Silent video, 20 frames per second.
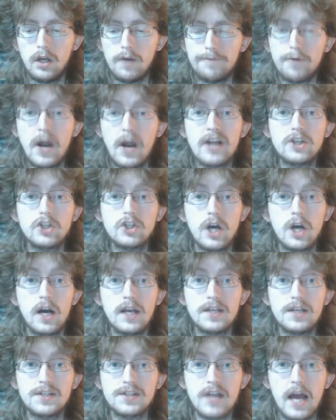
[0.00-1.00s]
a
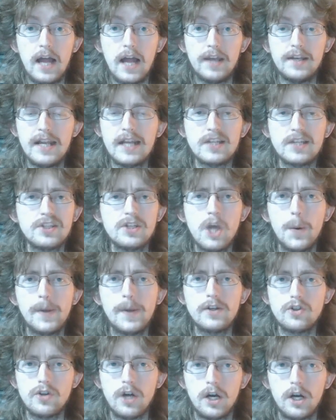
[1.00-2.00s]
franchise that needs no
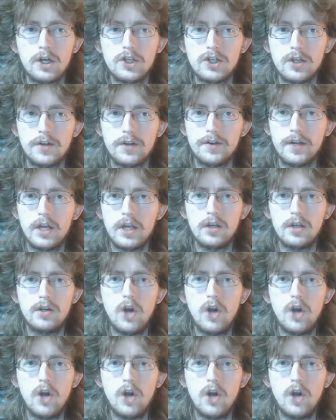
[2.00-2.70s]
introduction,